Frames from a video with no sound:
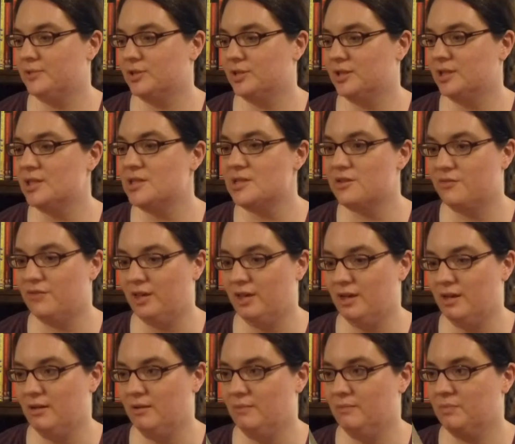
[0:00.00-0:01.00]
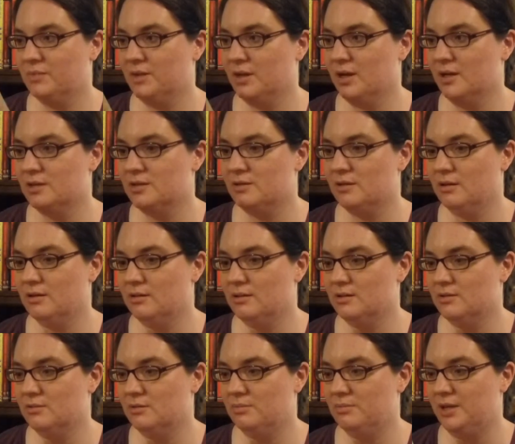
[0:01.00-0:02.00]
turned into vegan. And so I thought
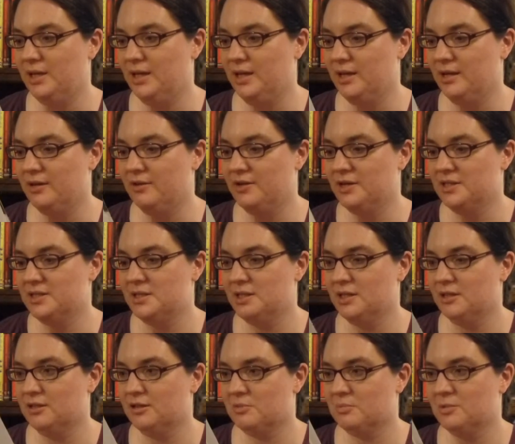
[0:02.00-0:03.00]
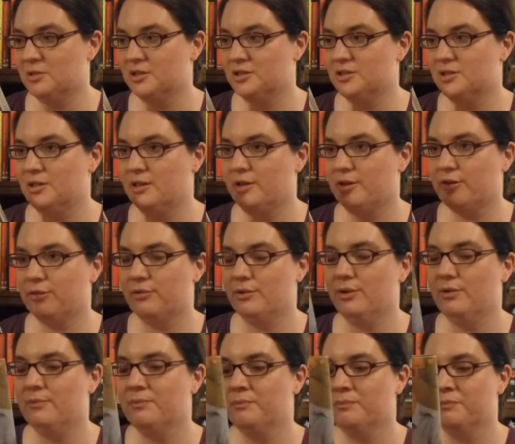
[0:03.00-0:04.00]
this would be an interesting cookbook to look
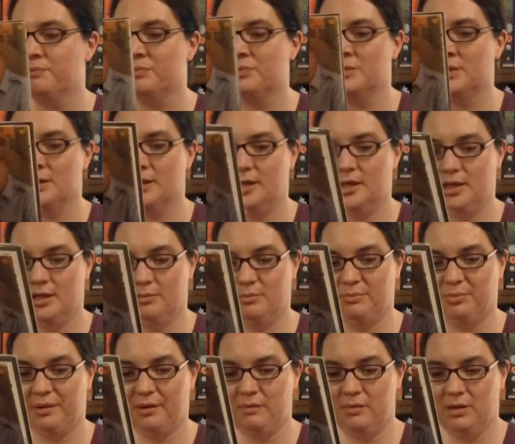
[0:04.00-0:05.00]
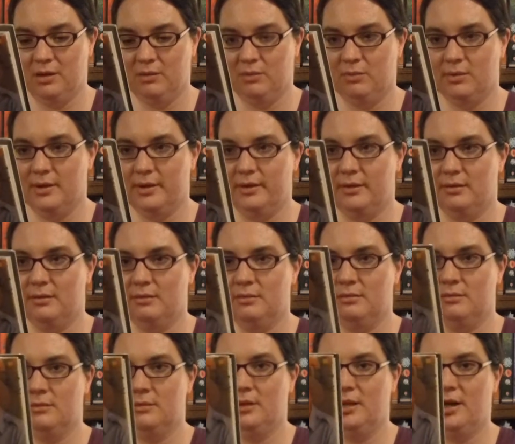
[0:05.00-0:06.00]
through. Probably one
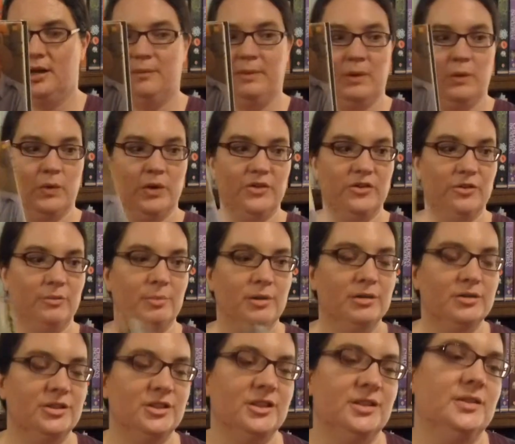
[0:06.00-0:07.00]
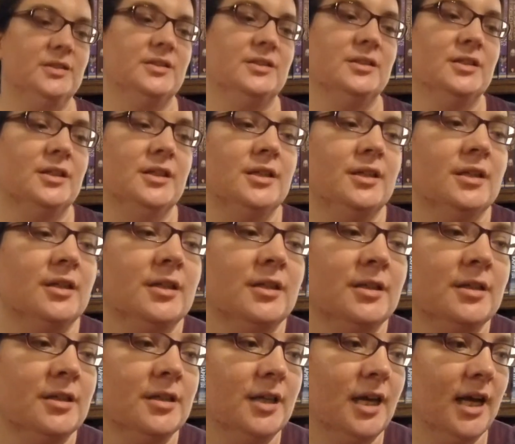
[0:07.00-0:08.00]
that I may want to purchase.
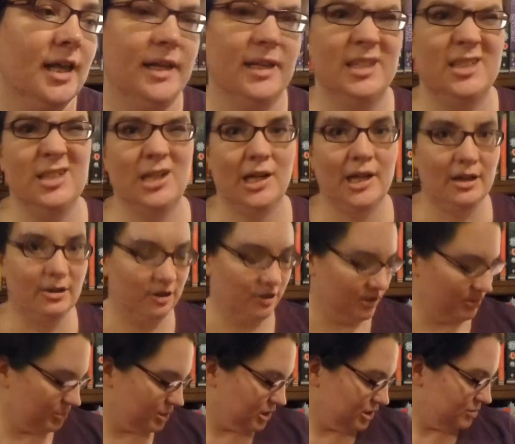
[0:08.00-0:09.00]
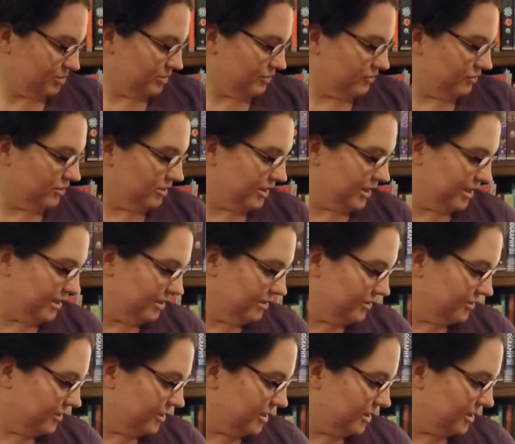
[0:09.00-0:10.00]
I like to check out cookbooks beforehand.